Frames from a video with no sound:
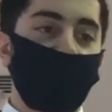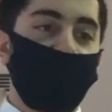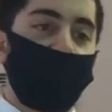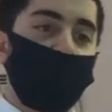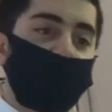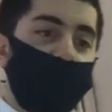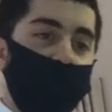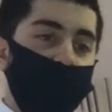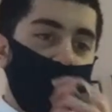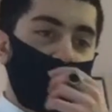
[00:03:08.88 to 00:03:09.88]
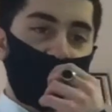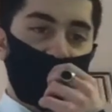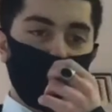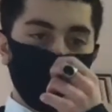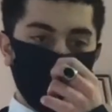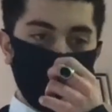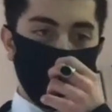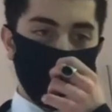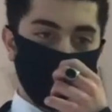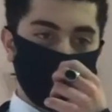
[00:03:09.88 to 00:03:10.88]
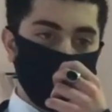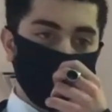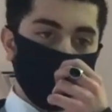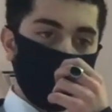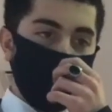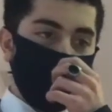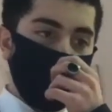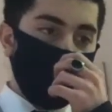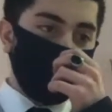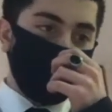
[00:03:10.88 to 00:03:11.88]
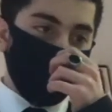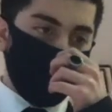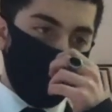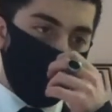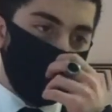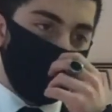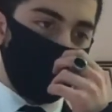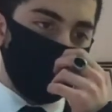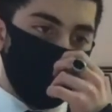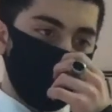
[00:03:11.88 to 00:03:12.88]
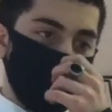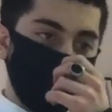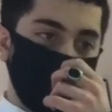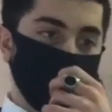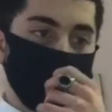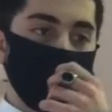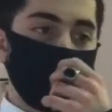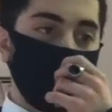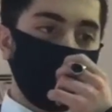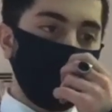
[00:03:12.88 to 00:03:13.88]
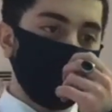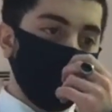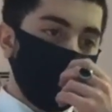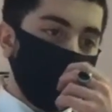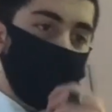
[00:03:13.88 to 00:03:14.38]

allows air to rush into the lungs. Inhalation occurs as a result. Now, the resulting